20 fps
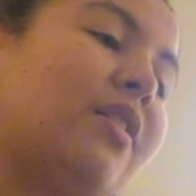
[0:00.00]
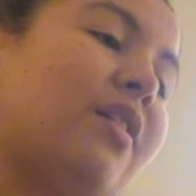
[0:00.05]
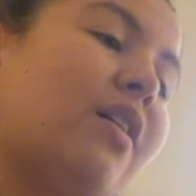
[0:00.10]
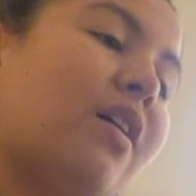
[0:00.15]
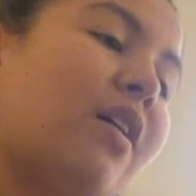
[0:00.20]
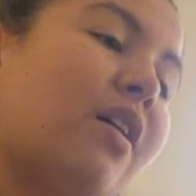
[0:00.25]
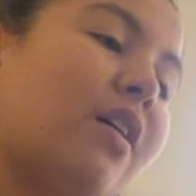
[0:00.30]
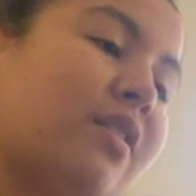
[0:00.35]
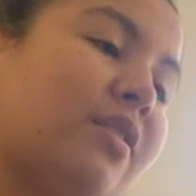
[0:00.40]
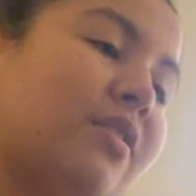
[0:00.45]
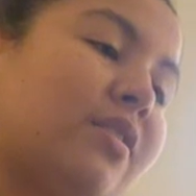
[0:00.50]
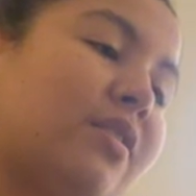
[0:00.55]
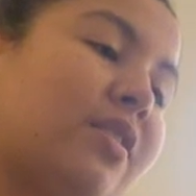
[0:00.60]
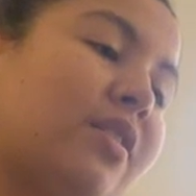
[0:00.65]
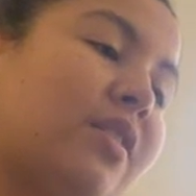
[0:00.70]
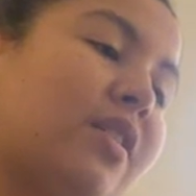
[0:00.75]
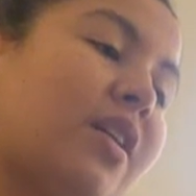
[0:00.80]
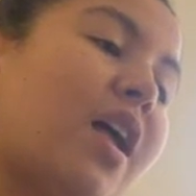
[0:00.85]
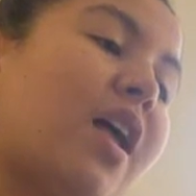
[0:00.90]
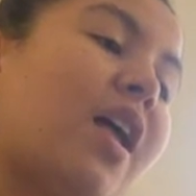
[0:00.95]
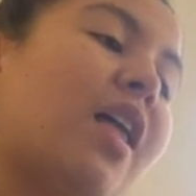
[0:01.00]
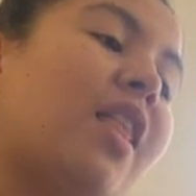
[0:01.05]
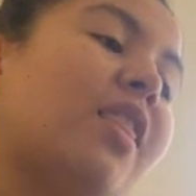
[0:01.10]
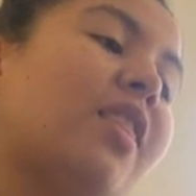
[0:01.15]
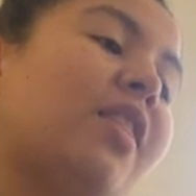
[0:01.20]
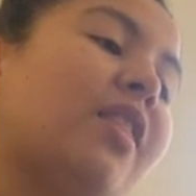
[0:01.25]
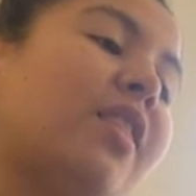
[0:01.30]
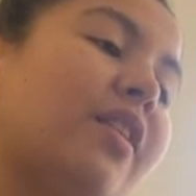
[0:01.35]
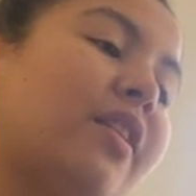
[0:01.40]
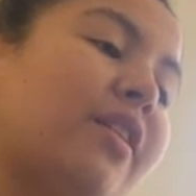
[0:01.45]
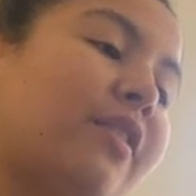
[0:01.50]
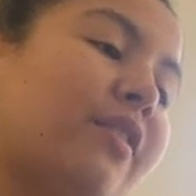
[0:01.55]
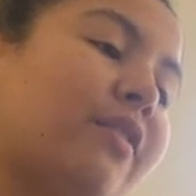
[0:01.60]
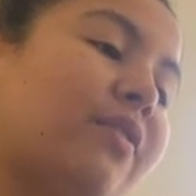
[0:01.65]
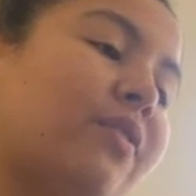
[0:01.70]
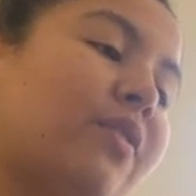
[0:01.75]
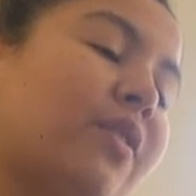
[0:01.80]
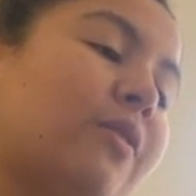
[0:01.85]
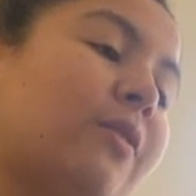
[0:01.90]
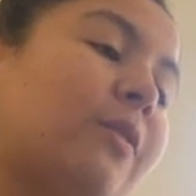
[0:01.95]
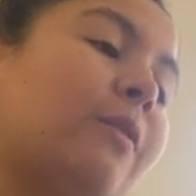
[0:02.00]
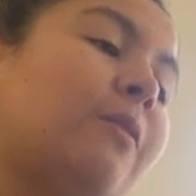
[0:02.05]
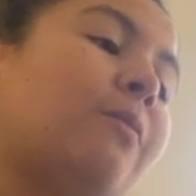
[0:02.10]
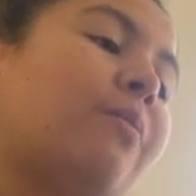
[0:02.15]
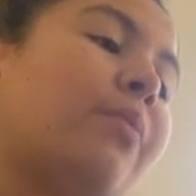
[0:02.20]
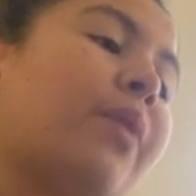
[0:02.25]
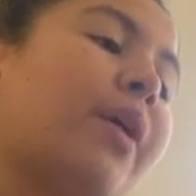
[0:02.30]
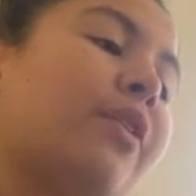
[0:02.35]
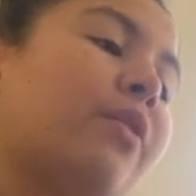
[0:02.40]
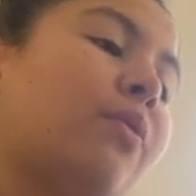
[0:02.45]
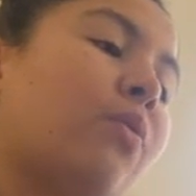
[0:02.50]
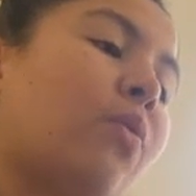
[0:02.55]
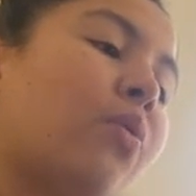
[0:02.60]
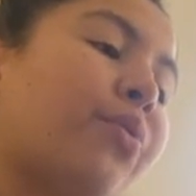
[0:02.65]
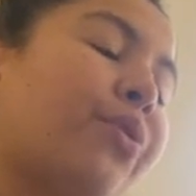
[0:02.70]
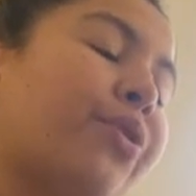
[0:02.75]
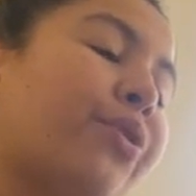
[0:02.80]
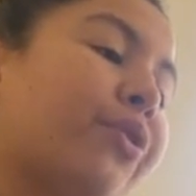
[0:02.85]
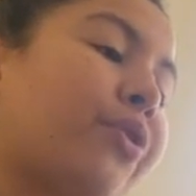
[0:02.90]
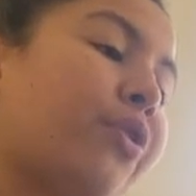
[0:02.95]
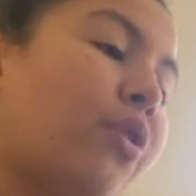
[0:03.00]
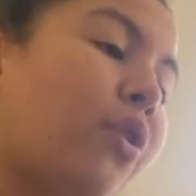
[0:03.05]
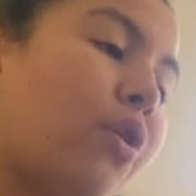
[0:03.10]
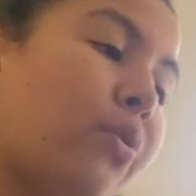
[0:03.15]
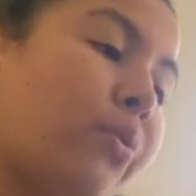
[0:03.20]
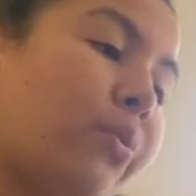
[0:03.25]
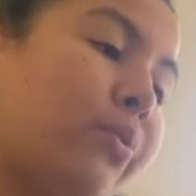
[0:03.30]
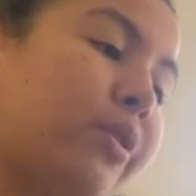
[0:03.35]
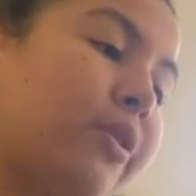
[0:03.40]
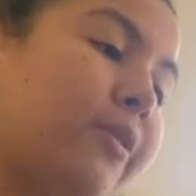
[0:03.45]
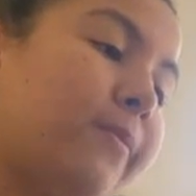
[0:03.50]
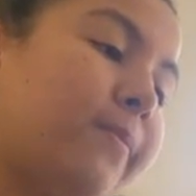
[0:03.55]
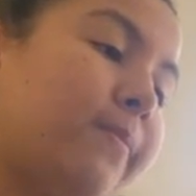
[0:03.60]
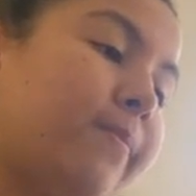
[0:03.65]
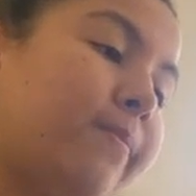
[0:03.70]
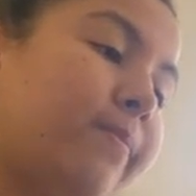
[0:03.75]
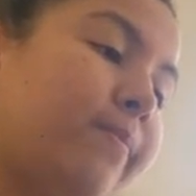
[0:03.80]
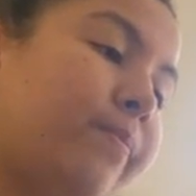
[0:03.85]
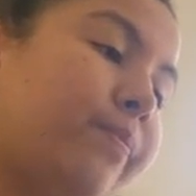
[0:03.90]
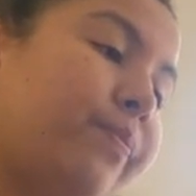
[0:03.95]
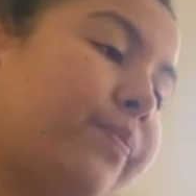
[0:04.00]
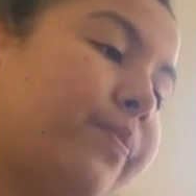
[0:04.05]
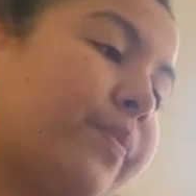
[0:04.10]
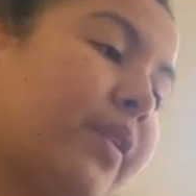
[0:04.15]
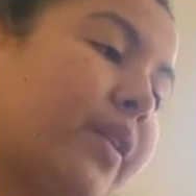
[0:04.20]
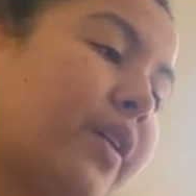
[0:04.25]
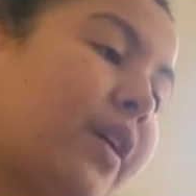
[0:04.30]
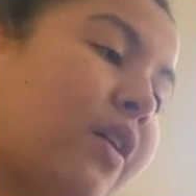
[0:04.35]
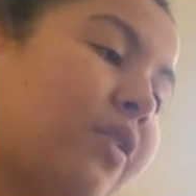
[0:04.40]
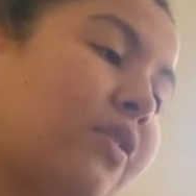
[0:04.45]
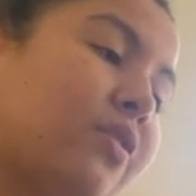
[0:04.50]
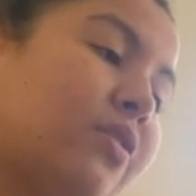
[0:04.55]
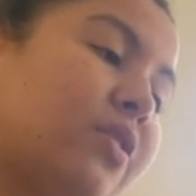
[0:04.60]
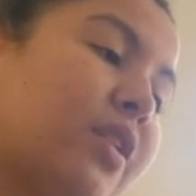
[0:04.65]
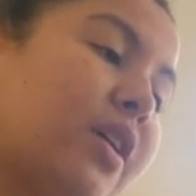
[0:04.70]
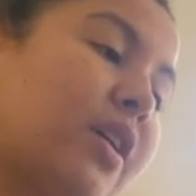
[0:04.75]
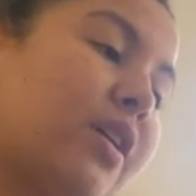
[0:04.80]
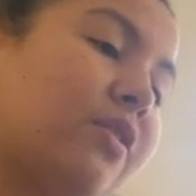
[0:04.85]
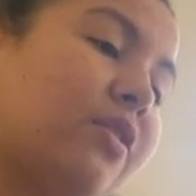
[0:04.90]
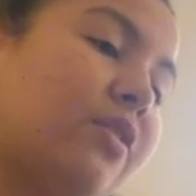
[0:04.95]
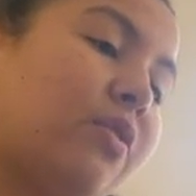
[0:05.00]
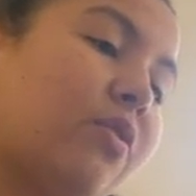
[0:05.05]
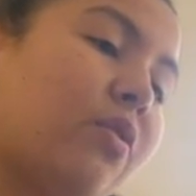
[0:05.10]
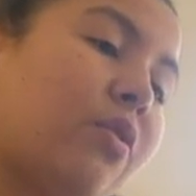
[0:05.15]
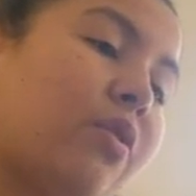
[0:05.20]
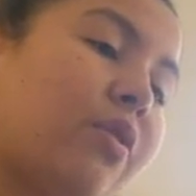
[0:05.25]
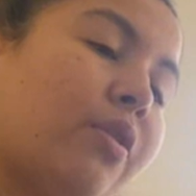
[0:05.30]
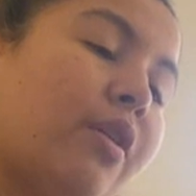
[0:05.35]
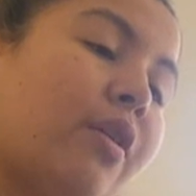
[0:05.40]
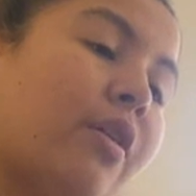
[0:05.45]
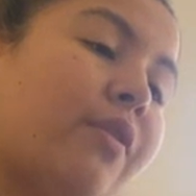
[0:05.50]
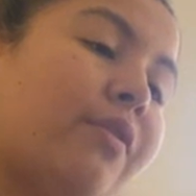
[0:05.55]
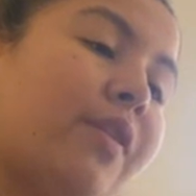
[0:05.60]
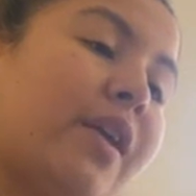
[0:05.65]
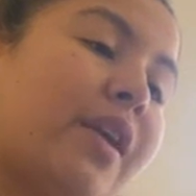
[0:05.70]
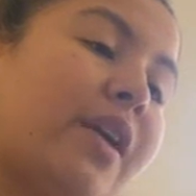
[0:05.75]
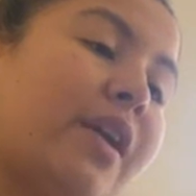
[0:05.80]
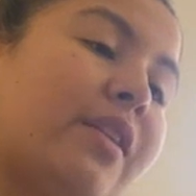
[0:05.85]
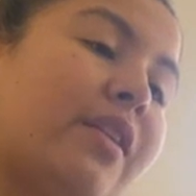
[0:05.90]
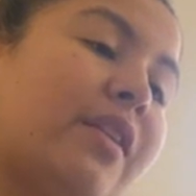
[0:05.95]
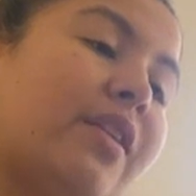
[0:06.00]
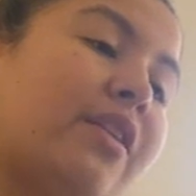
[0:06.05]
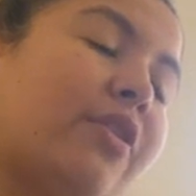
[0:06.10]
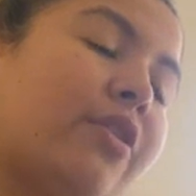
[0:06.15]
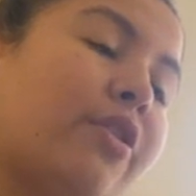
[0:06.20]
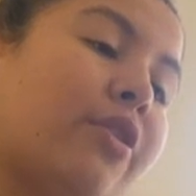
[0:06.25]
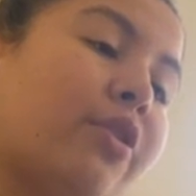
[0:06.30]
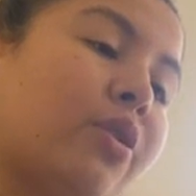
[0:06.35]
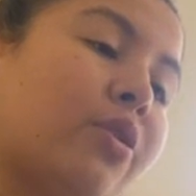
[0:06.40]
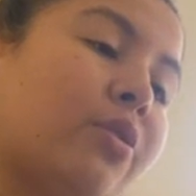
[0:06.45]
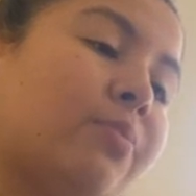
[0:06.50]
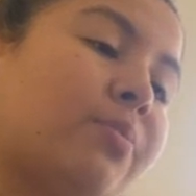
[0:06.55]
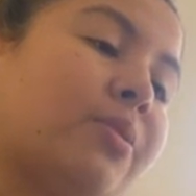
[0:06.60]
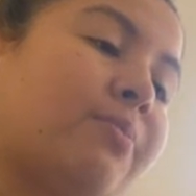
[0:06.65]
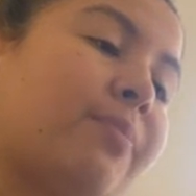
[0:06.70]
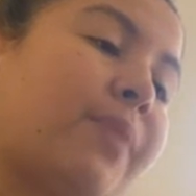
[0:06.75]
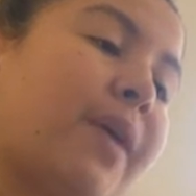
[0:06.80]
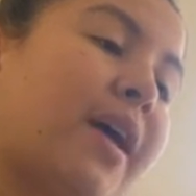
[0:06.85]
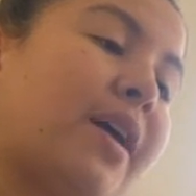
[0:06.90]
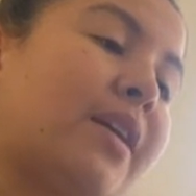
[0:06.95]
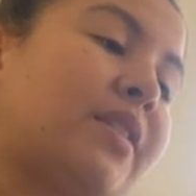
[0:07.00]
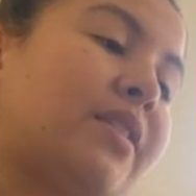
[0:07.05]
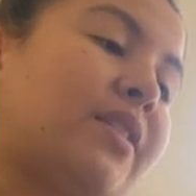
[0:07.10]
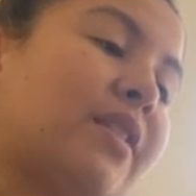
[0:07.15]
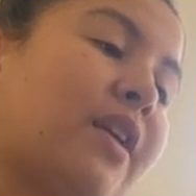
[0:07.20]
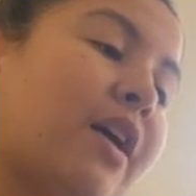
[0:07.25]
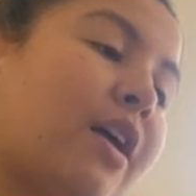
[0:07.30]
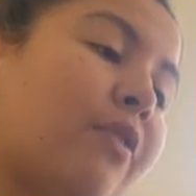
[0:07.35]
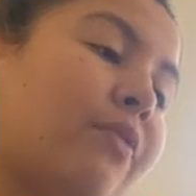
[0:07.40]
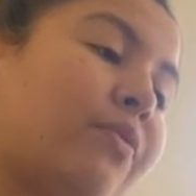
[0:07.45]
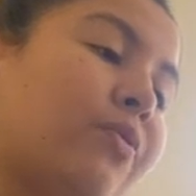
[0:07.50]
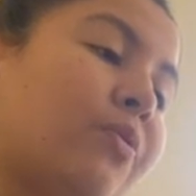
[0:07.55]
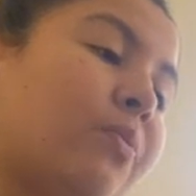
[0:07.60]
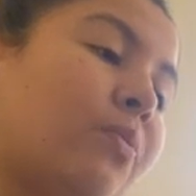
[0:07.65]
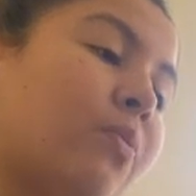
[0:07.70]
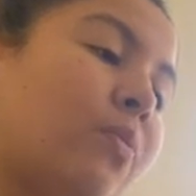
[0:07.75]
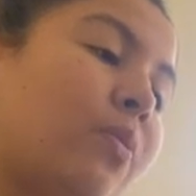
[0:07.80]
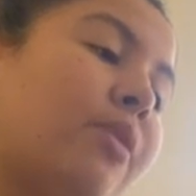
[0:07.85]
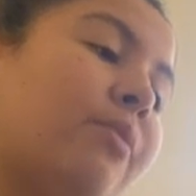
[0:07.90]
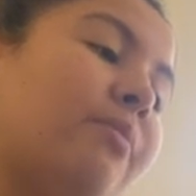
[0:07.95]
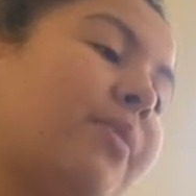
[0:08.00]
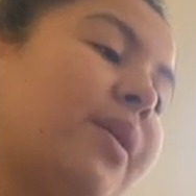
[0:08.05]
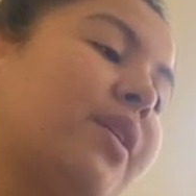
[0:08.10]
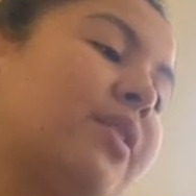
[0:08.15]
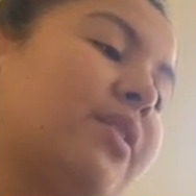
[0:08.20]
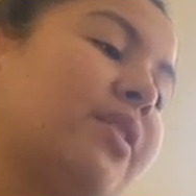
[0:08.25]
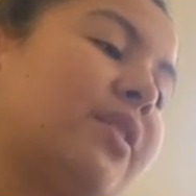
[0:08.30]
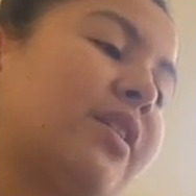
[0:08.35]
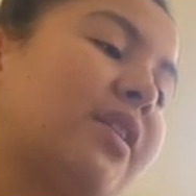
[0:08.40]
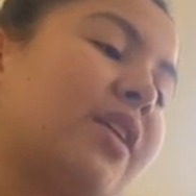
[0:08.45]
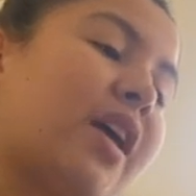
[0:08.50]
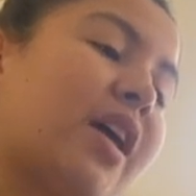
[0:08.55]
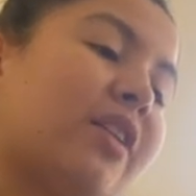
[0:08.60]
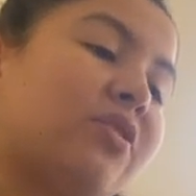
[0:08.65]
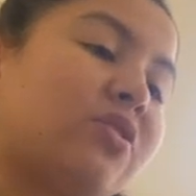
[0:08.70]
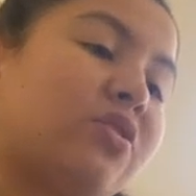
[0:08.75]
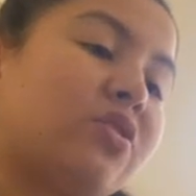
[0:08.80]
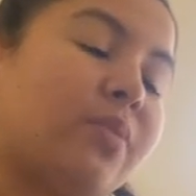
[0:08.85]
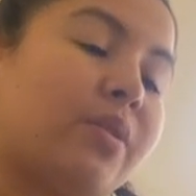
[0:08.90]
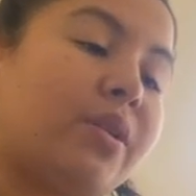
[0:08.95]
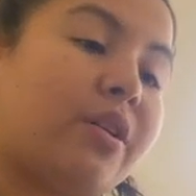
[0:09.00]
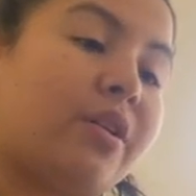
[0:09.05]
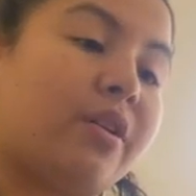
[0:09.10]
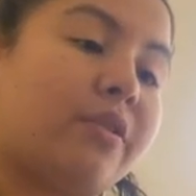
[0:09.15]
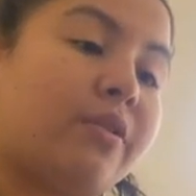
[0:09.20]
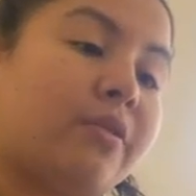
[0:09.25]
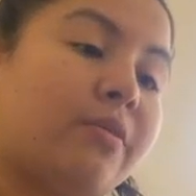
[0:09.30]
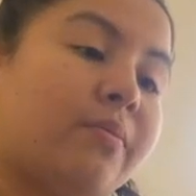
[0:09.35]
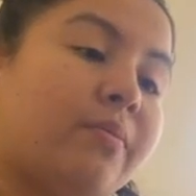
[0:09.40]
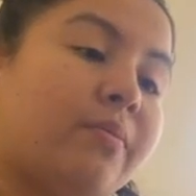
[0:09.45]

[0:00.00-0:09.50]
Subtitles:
hunt, and live by the warrior code. Understand the lore of healing herbs passed down from one medicine cat to another.